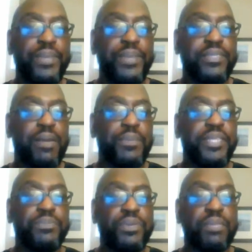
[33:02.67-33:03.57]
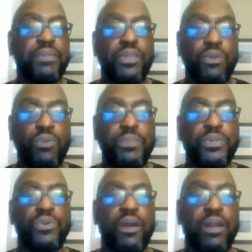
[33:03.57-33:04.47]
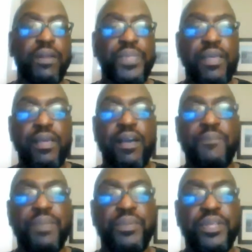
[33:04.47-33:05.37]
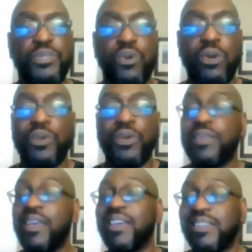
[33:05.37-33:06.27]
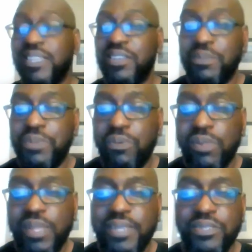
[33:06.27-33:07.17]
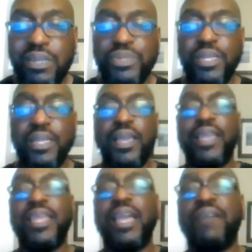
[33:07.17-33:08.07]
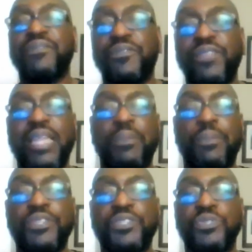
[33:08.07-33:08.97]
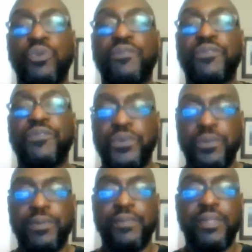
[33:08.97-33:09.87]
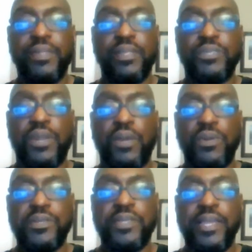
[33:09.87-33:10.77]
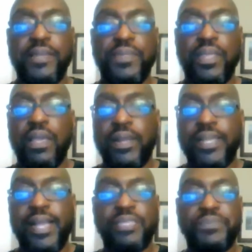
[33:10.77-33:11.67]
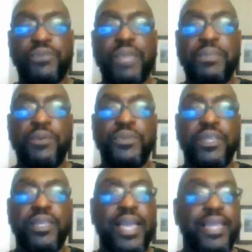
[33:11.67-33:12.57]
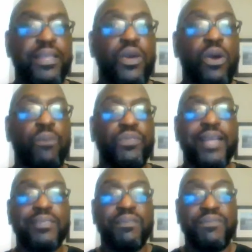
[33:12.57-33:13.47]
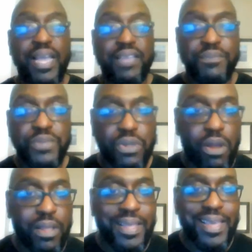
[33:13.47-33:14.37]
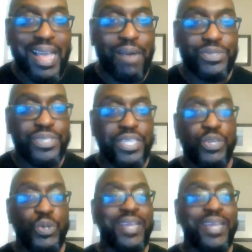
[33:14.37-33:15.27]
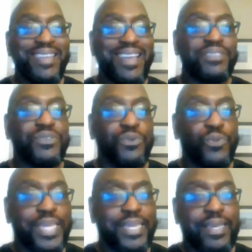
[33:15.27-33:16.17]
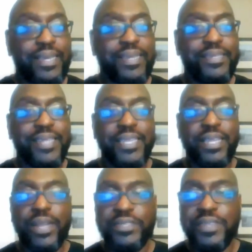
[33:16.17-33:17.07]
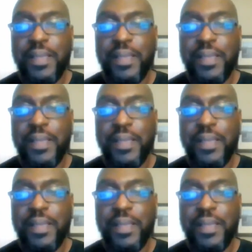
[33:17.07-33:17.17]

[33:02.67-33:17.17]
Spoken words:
companies. Put them in your repertoire of people that you work with. Continue to build relationships and have your fleet operations work for you, is what I want to say. All right, guys, it's been great being with you tonight. Hopefully you got some value from this call. I will see you next week. Take care, guys.